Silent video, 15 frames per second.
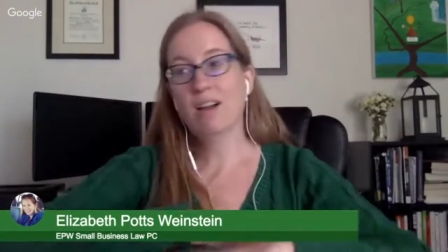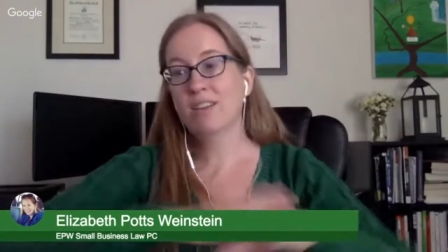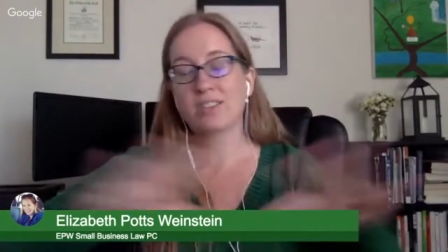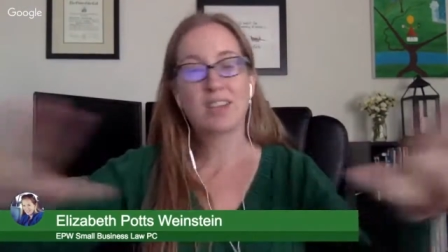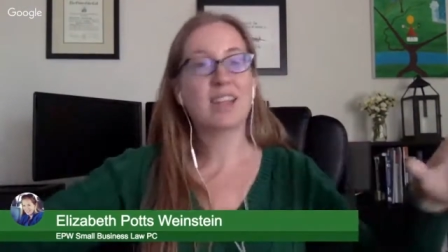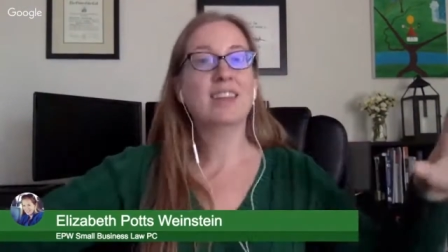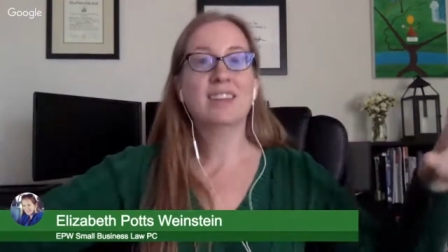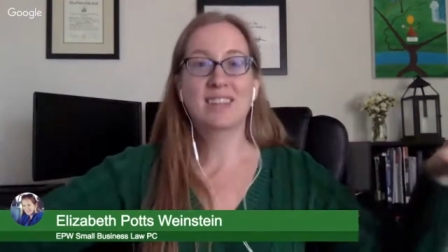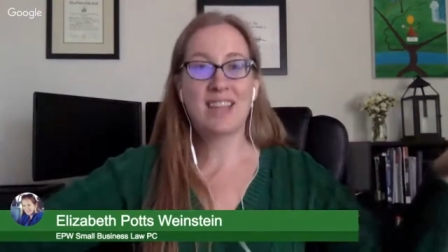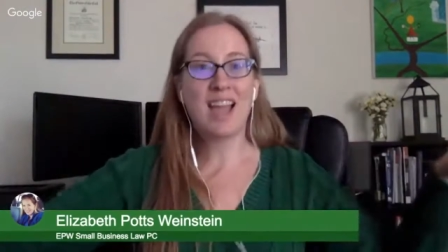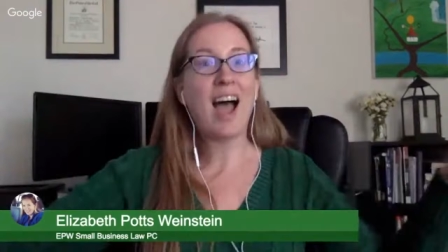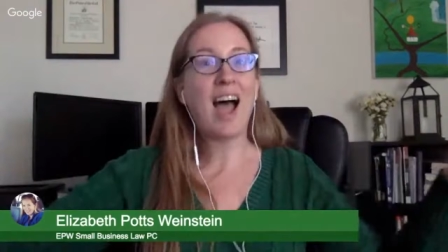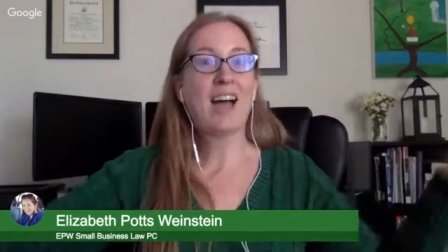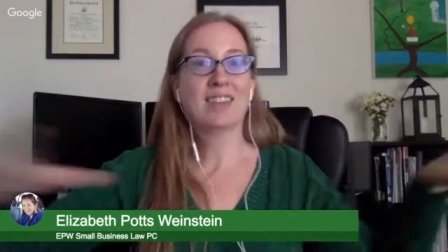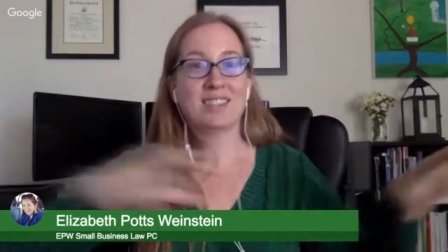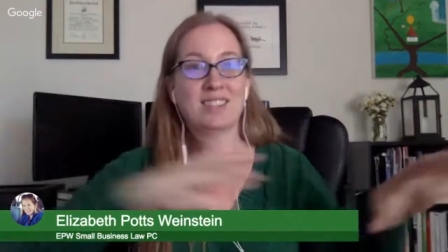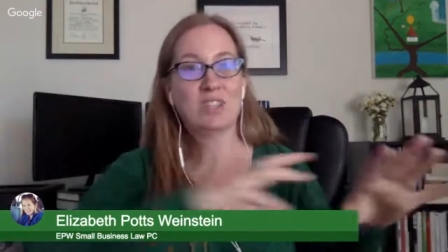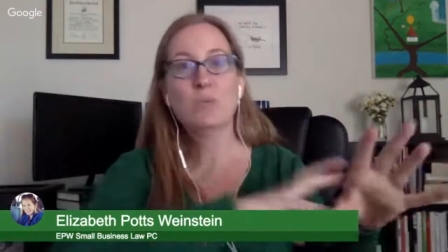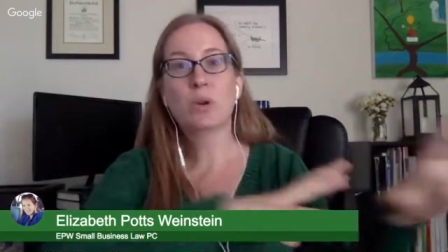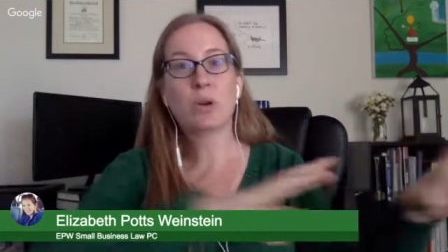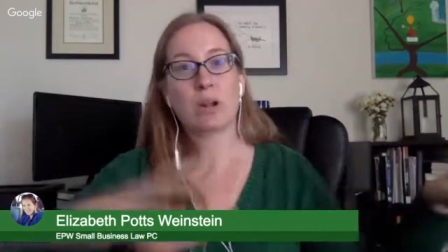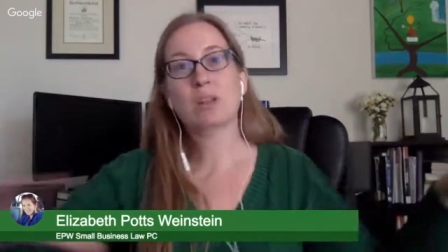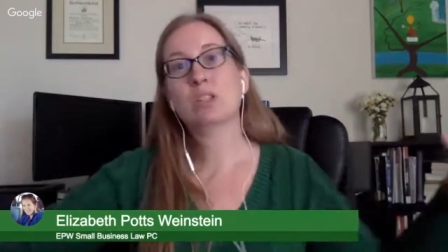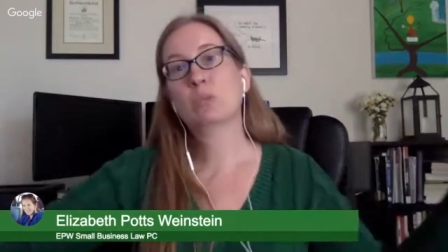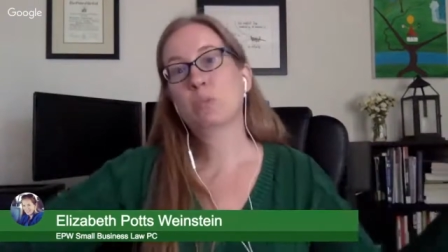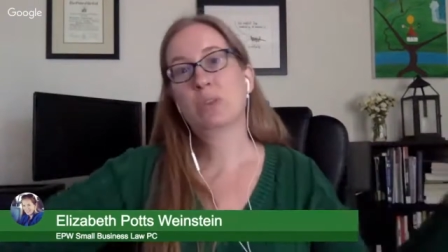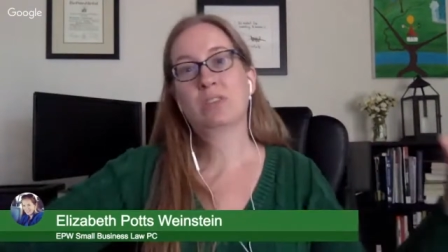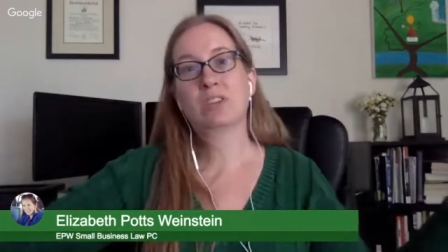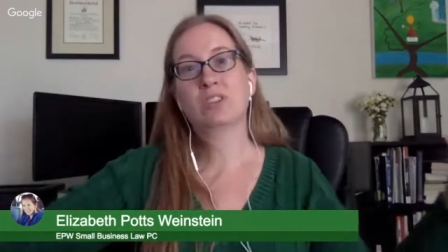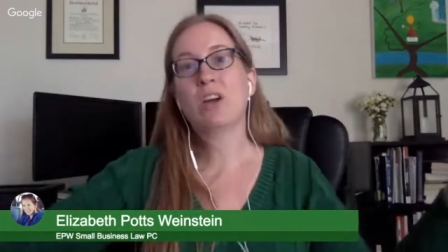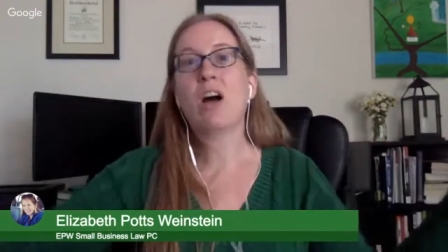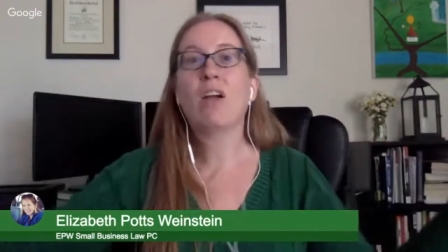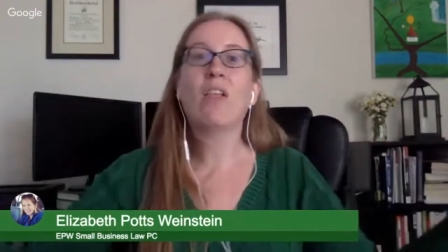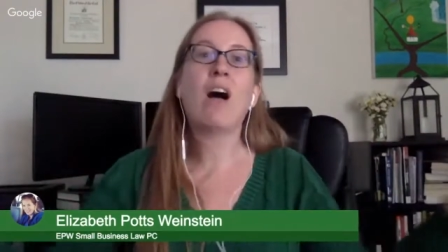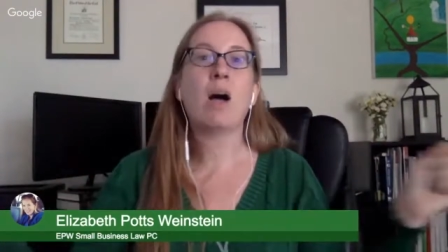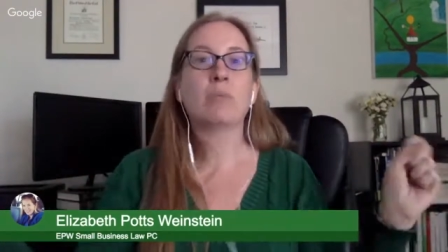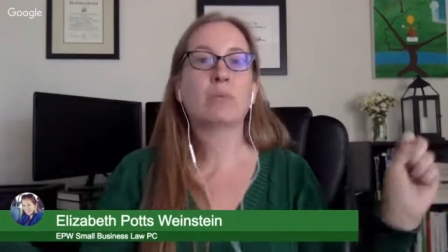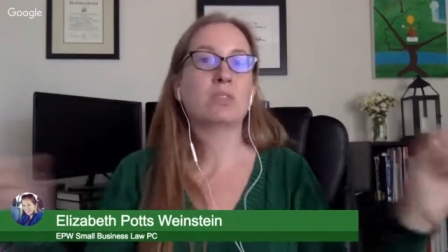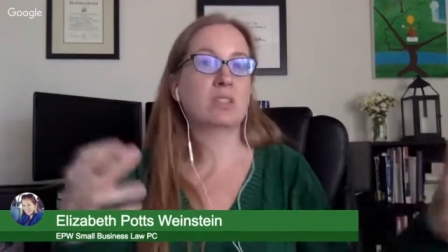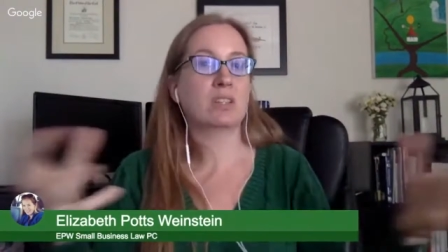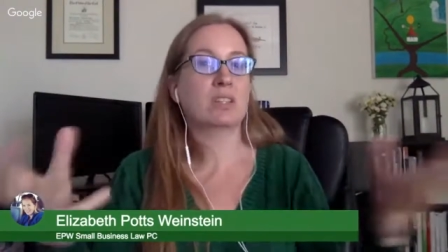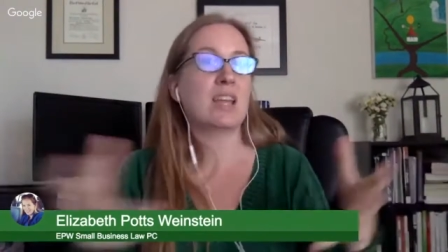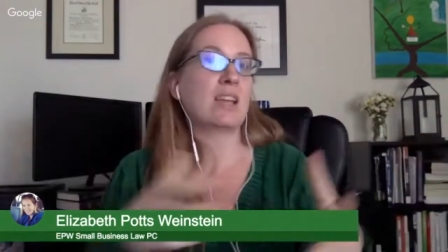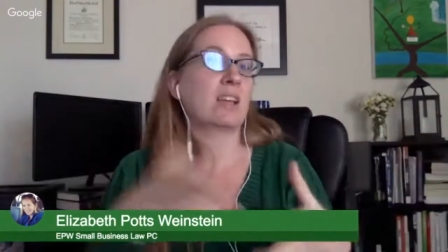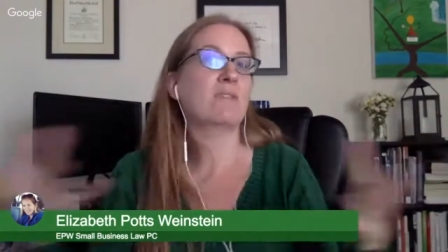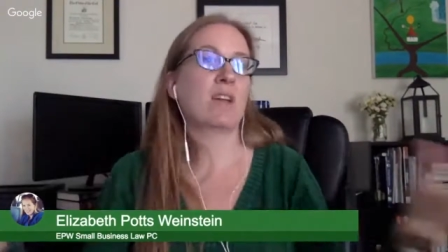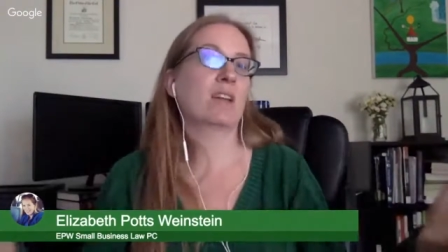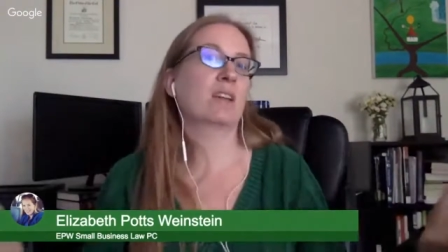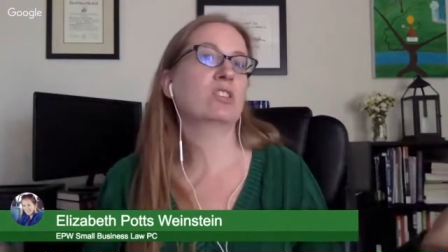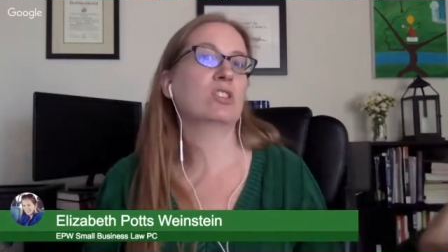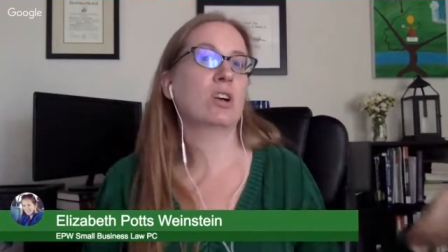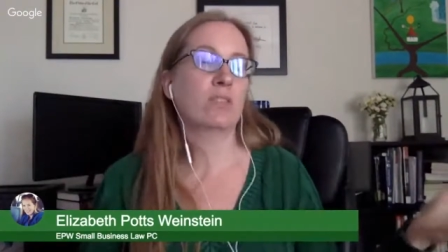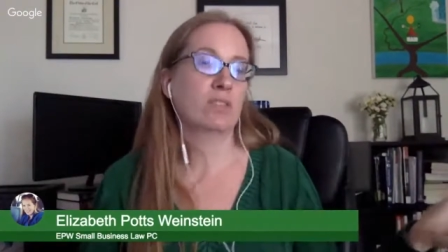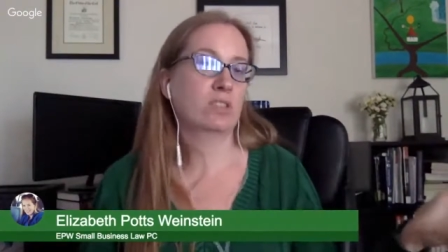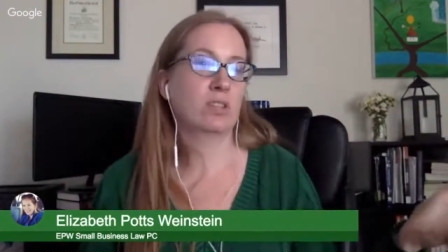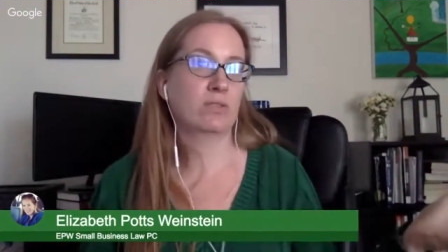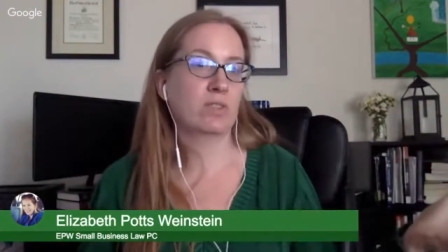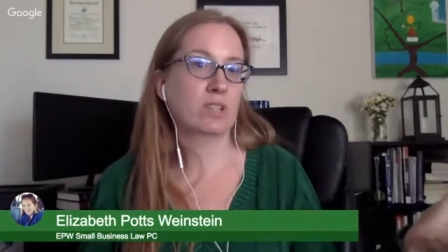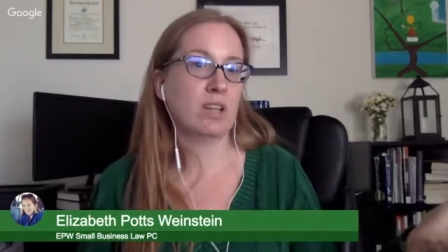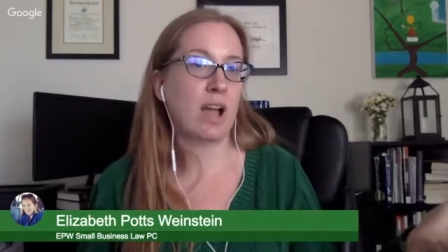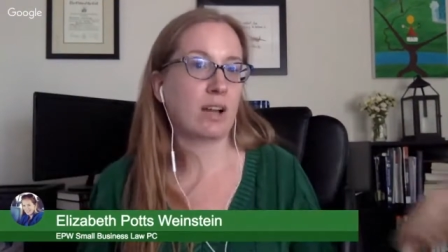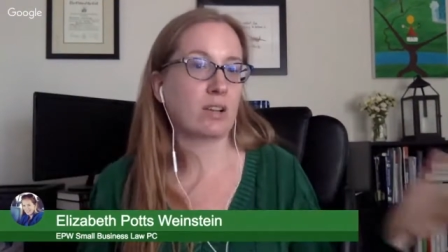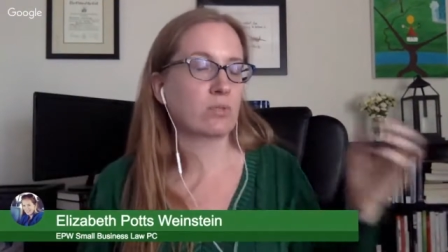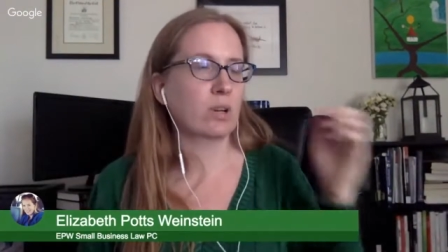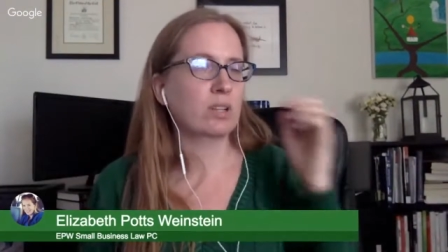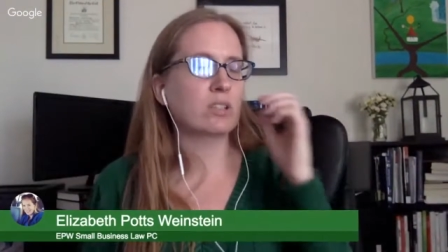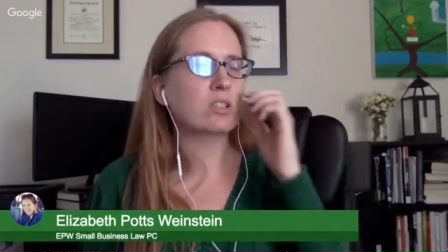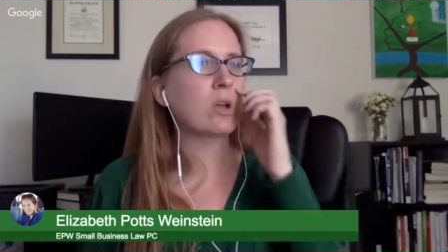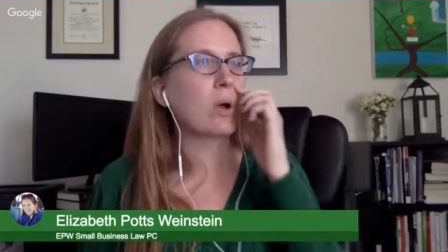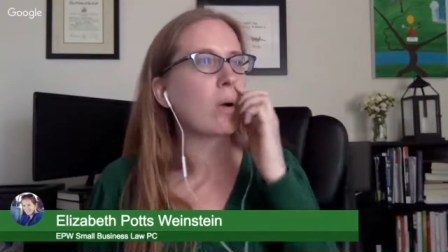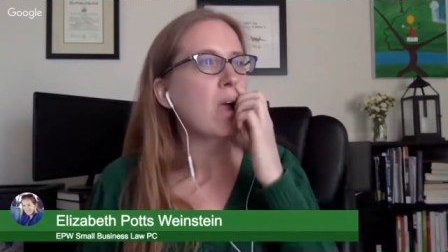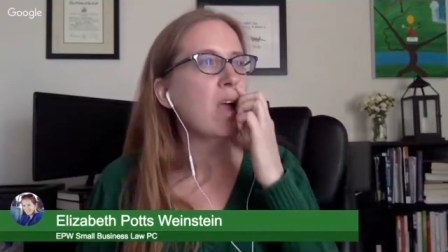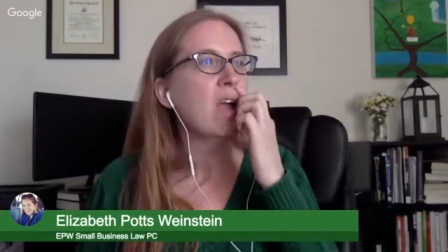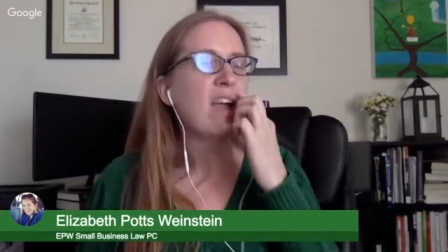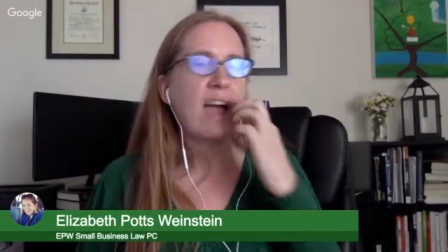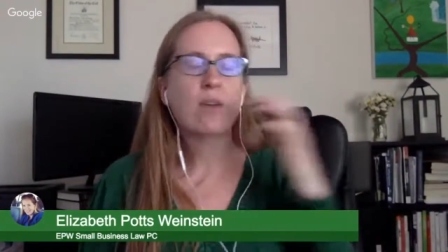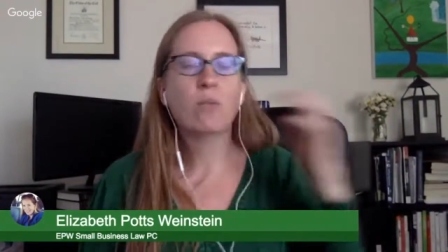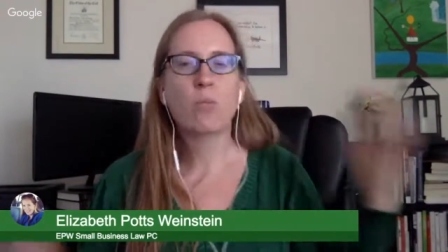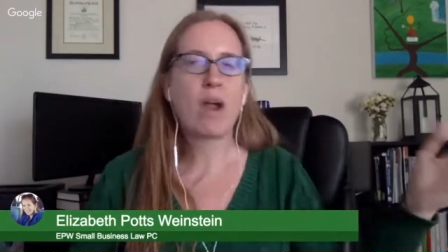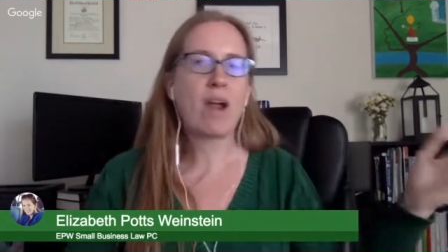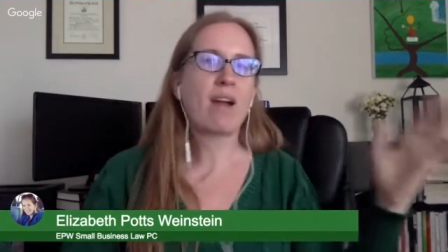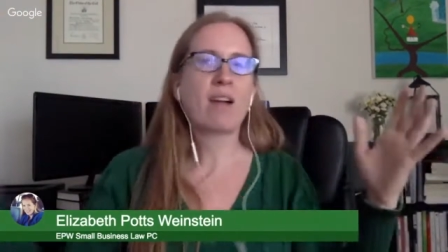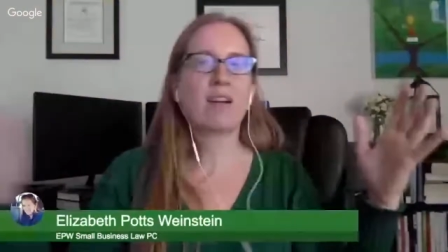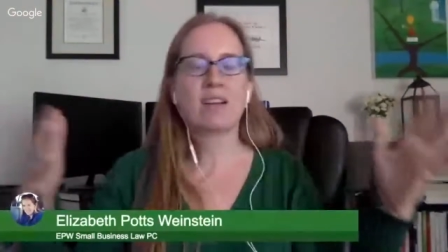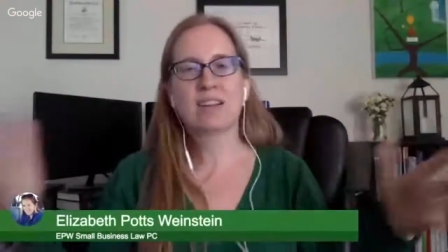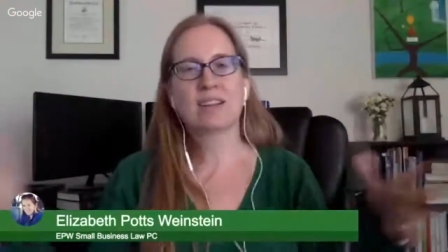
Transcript: then yes, you would want to split this all up to take advantage of all those different tax rates. So, and where